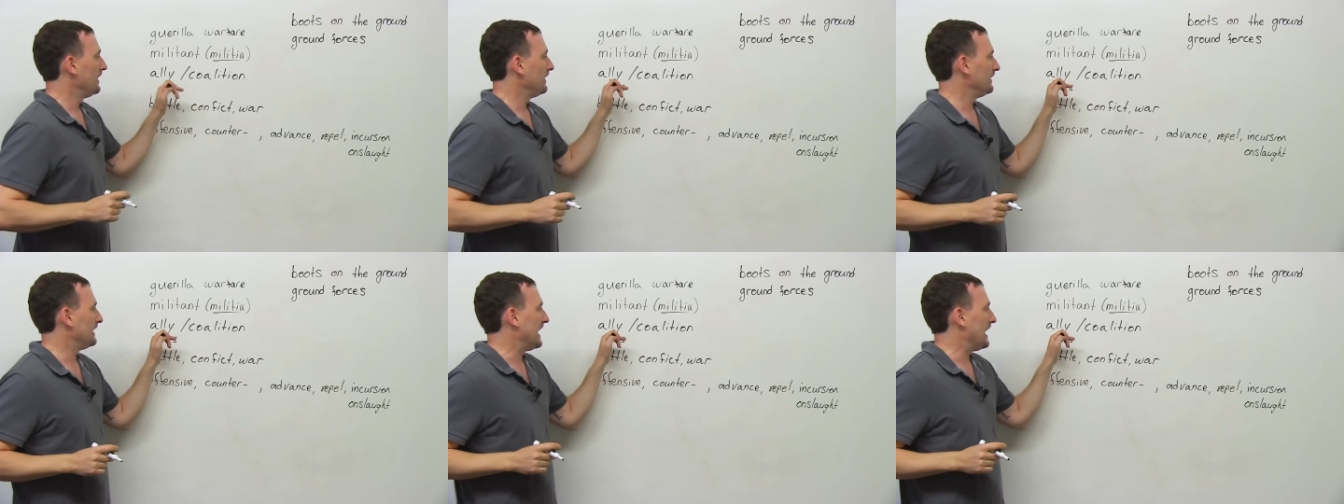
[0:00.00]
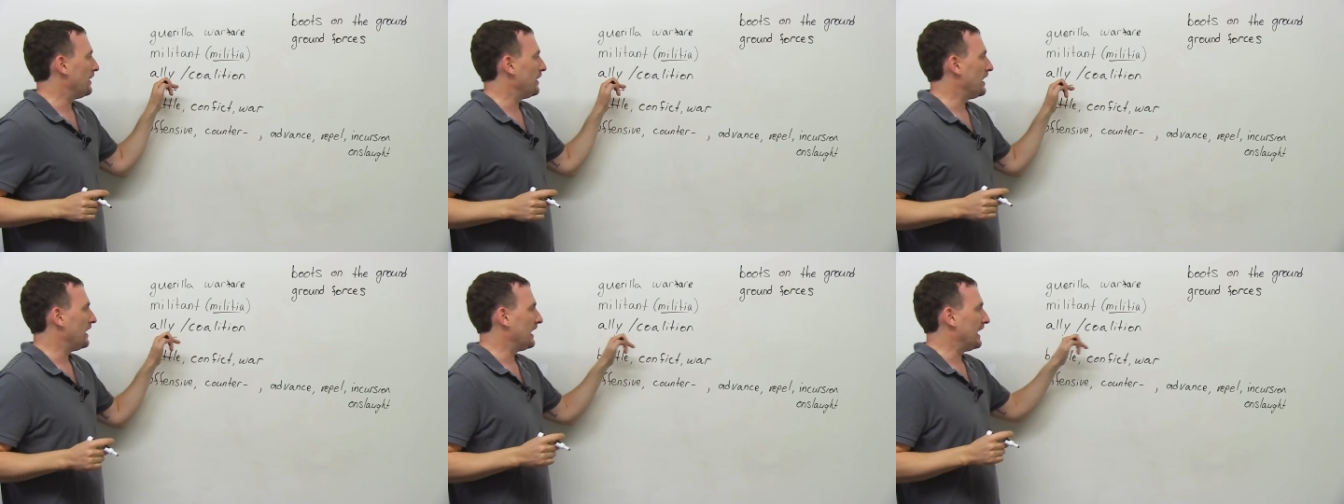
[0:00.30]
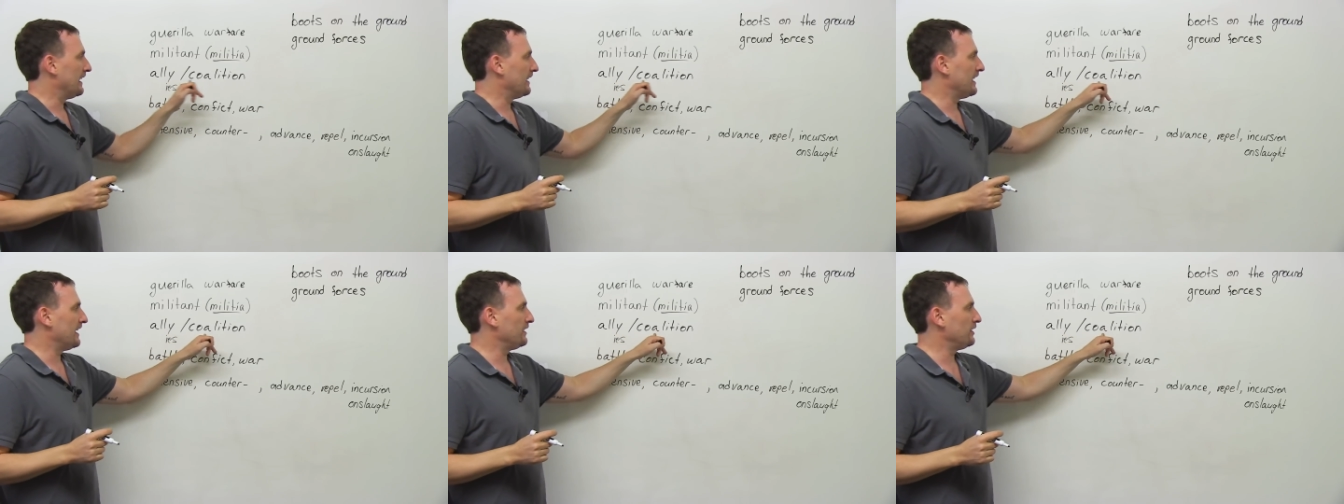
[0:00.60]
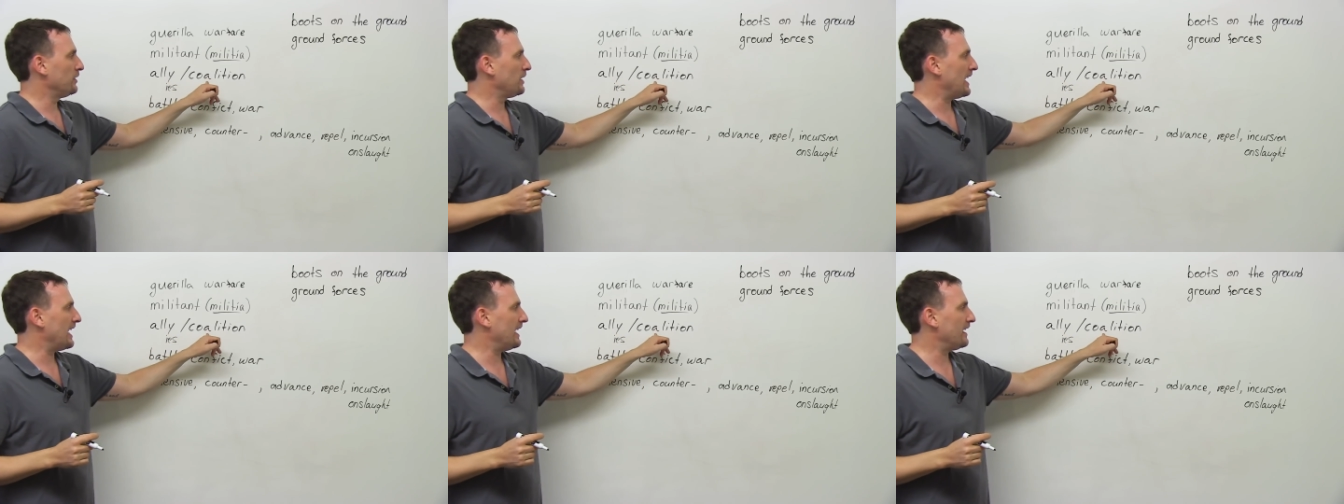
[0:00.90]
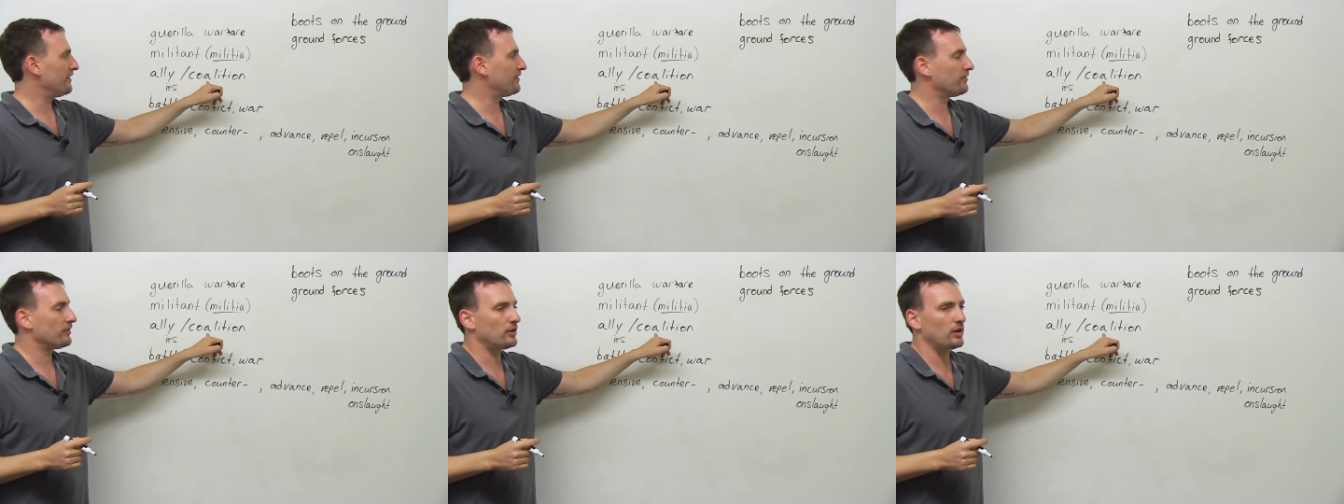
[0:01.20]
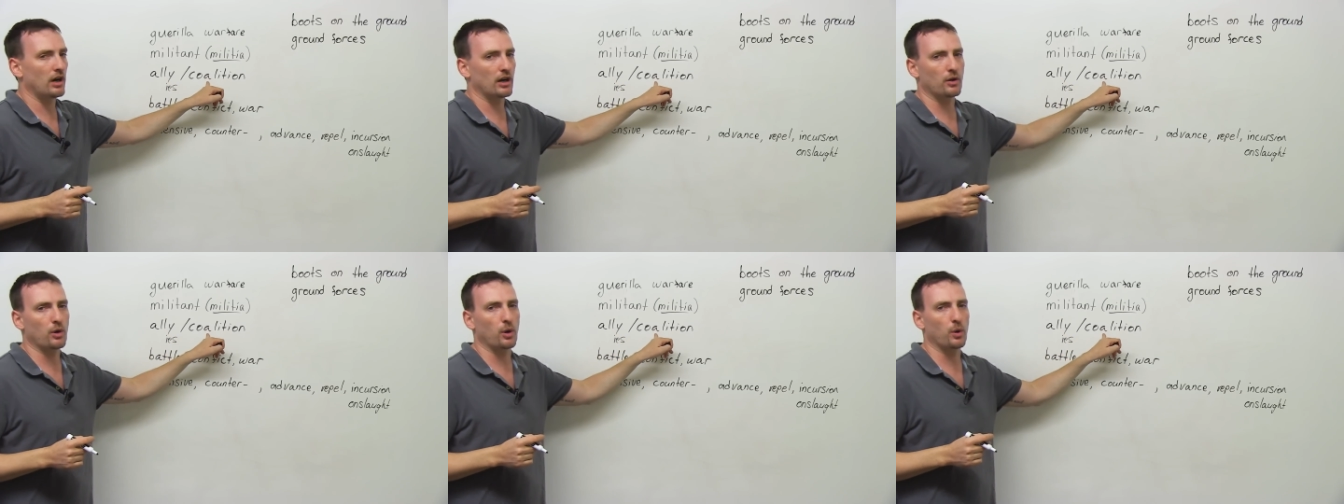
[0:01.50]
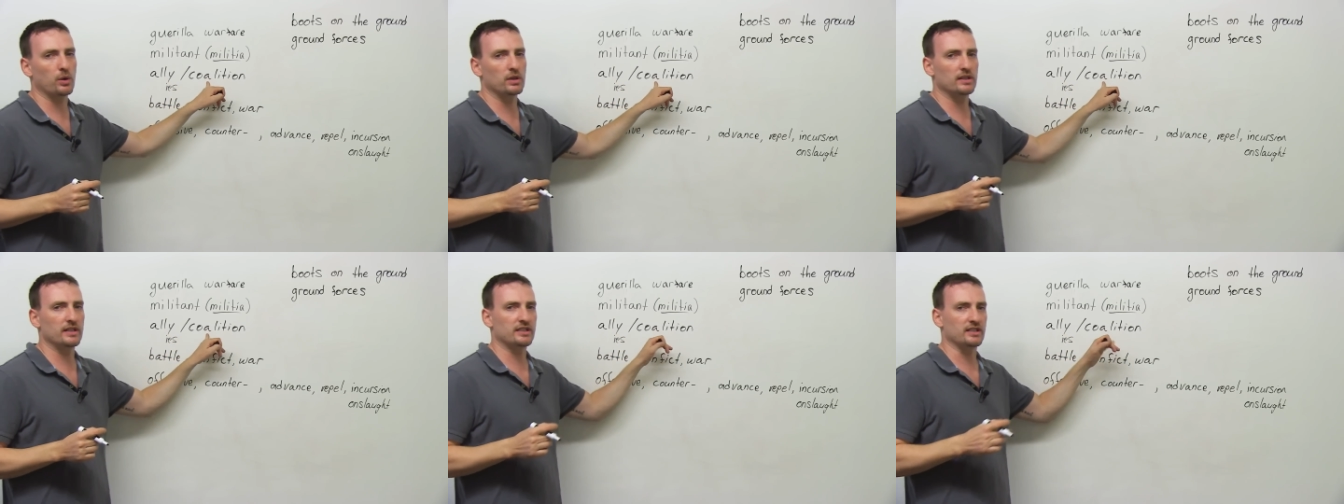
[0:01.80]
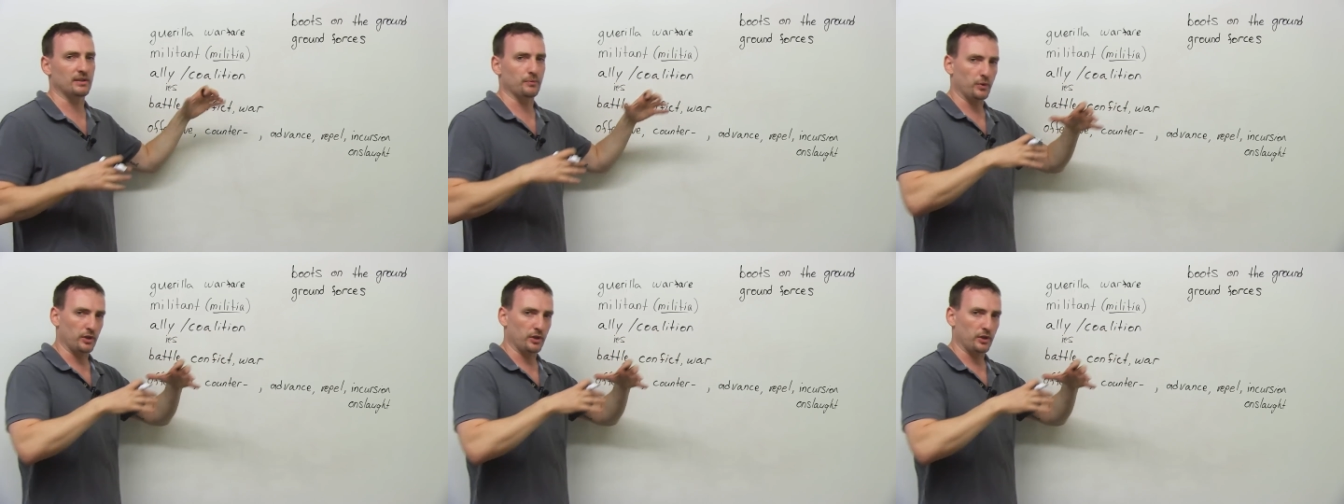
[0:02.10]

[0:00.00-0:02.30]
Now, and then you have a coalition.